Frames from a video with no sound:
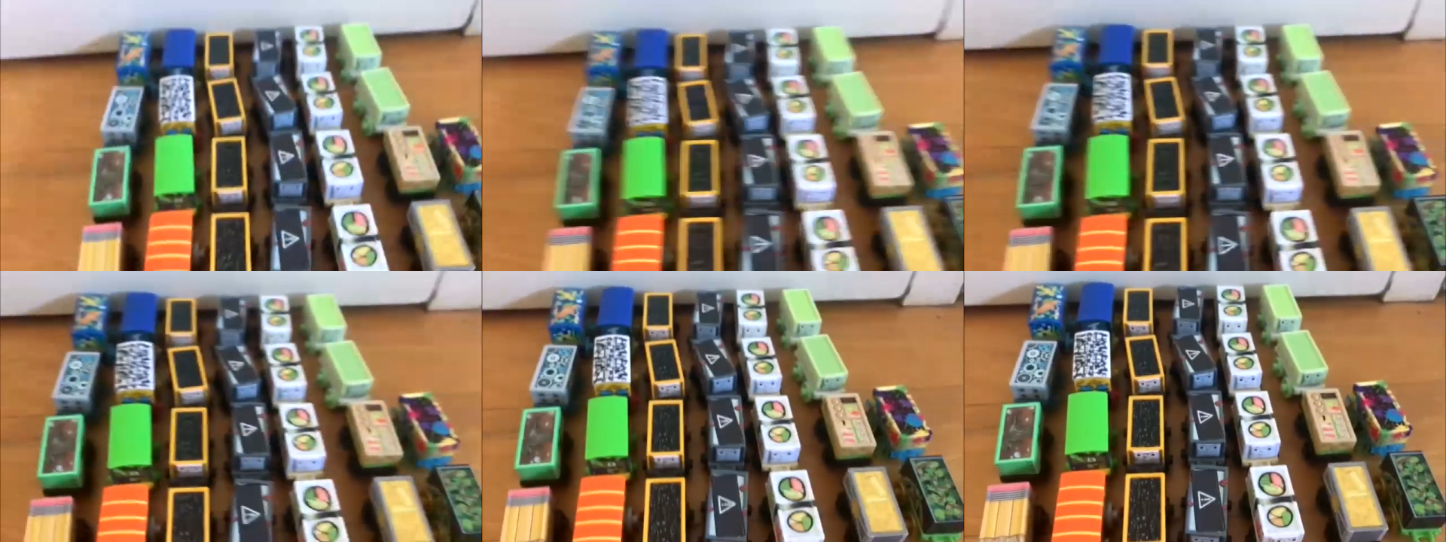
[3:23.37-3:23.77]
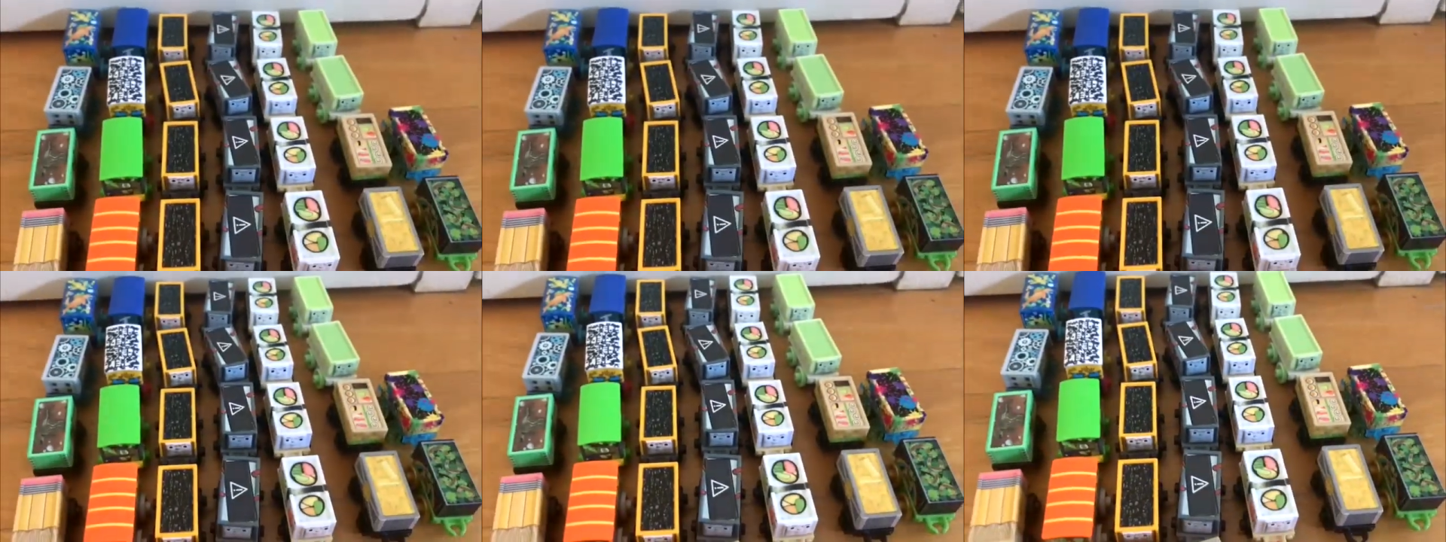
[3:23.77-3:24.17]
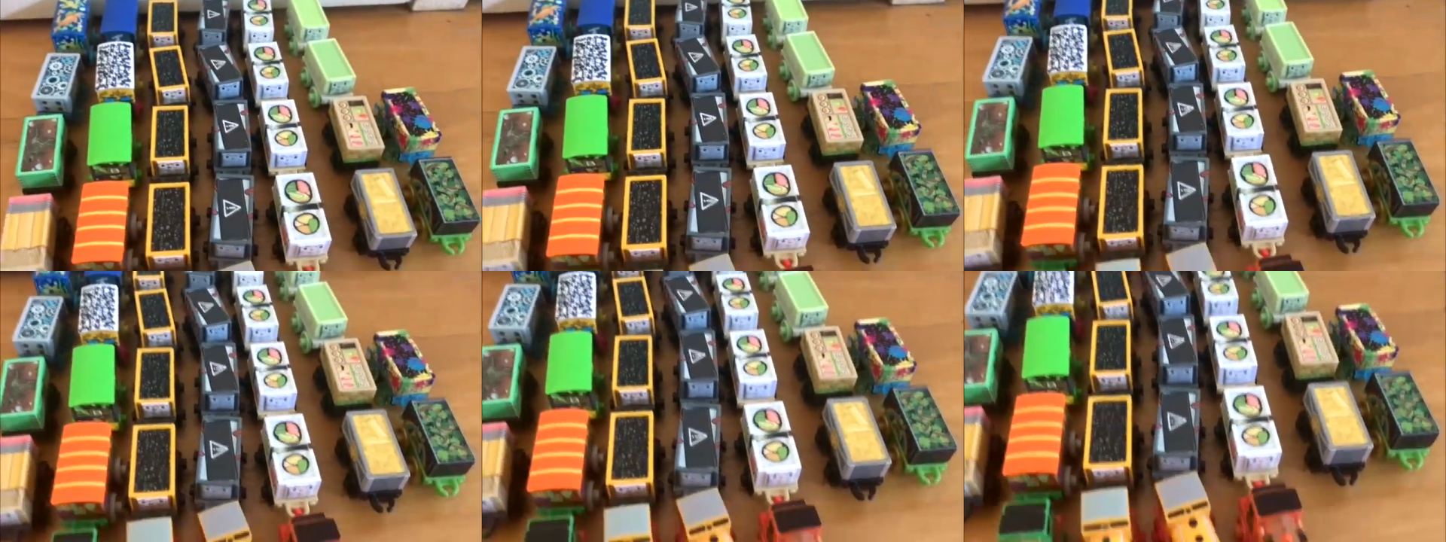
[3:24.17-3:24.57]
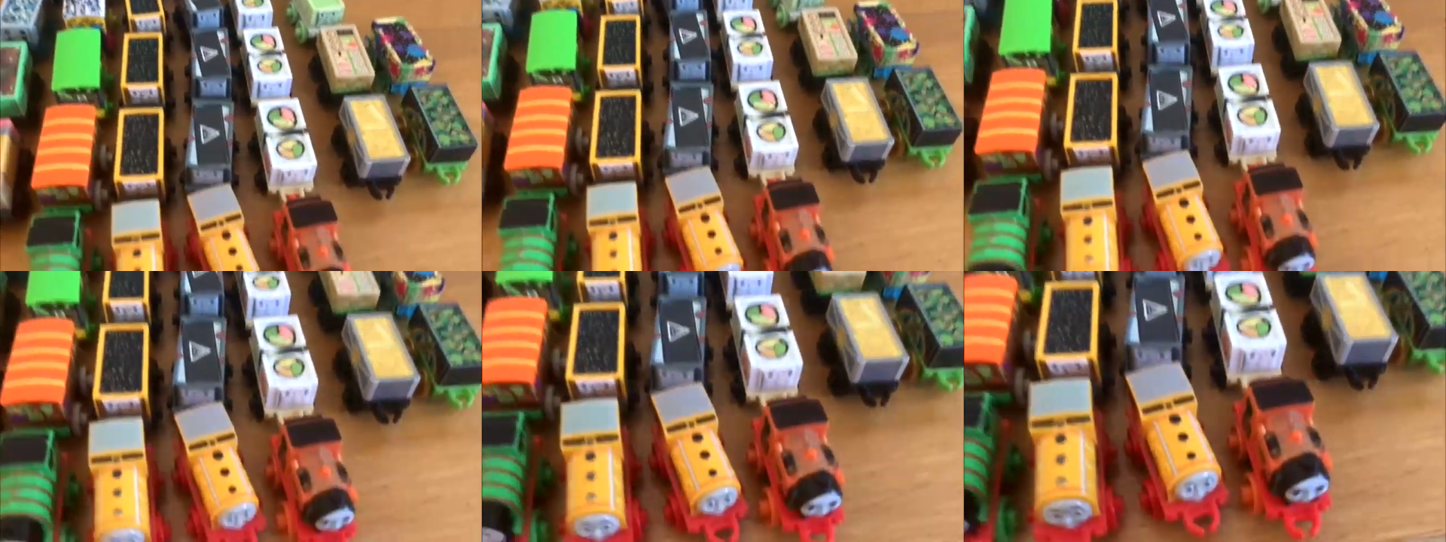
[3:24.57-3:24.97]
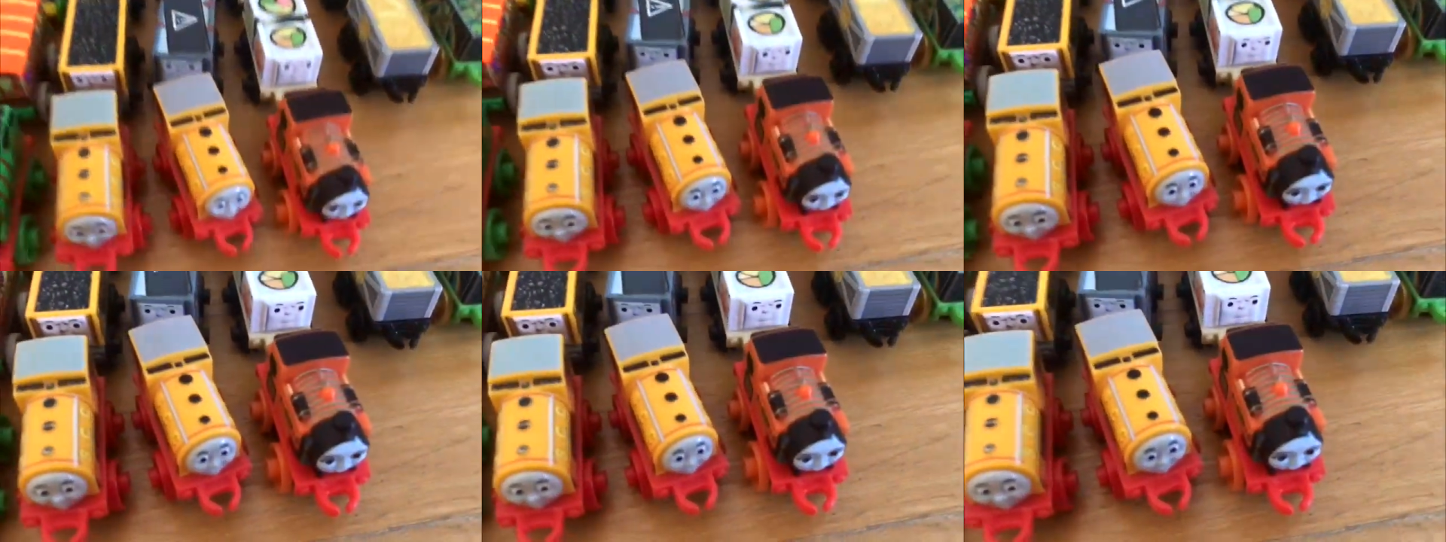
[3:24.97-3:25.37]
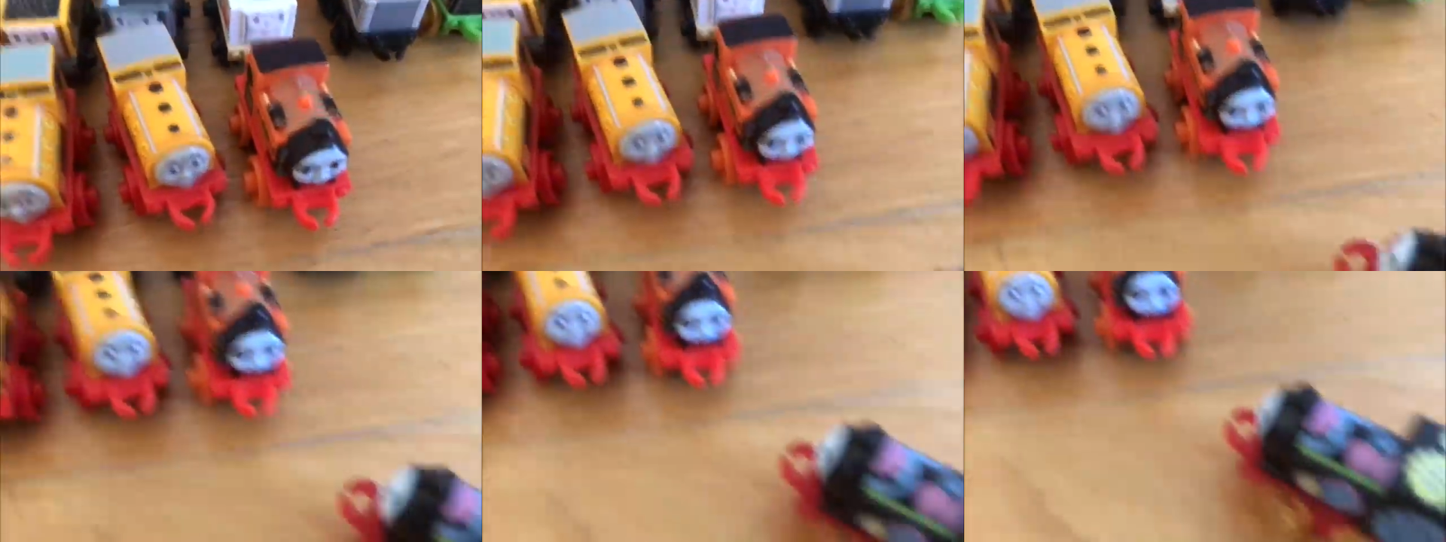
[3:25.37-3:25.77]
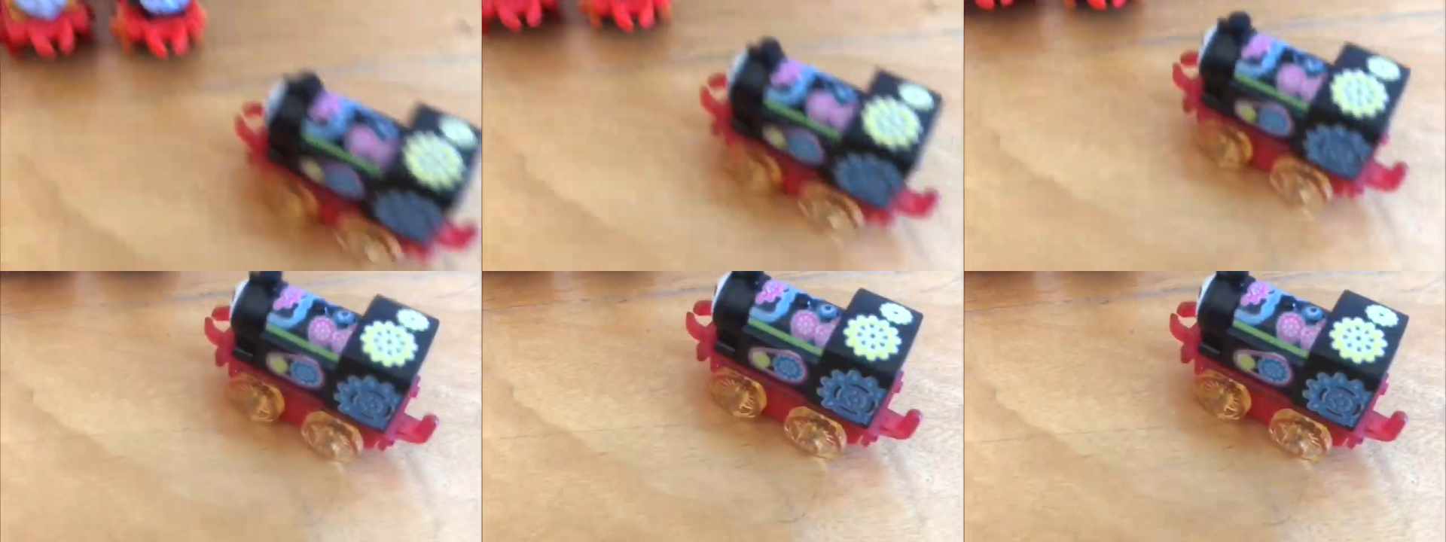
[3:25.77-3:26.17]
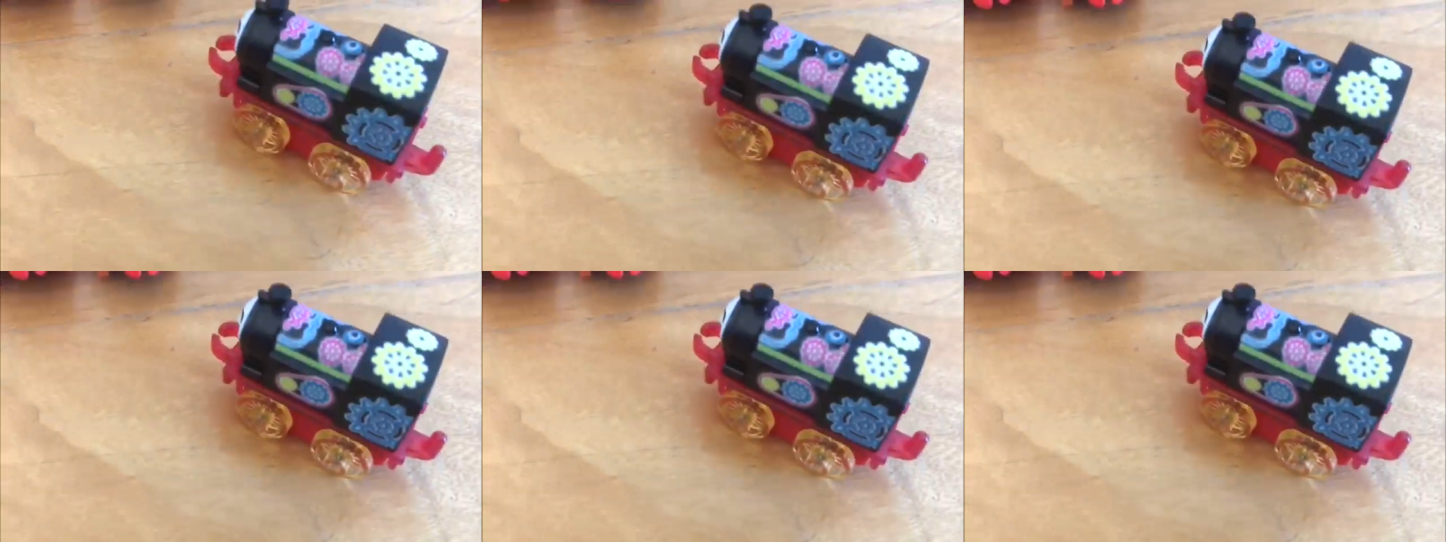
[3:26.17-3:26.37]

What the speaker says: No face is visible, so there are no lips to read.